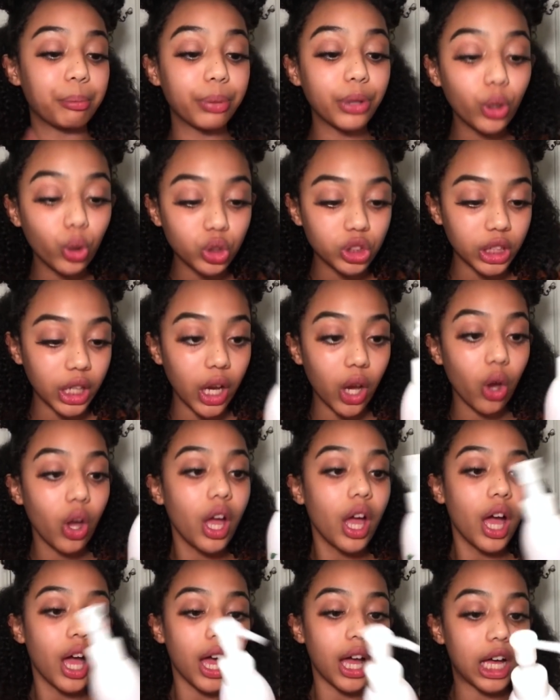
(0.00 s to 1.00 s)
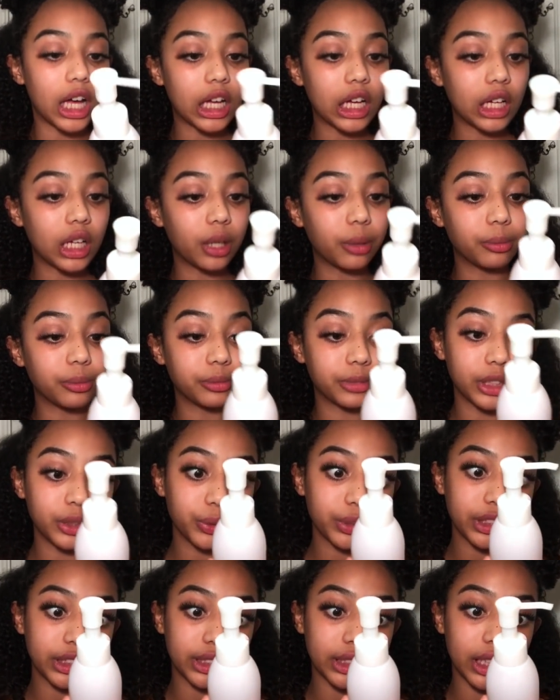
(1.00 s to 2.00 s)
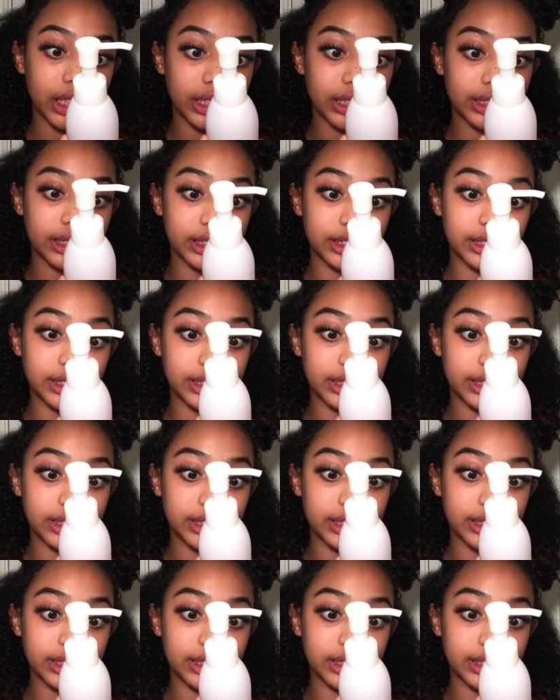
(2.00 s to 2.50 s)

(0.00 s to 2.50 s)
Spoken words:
peel gel. This one says,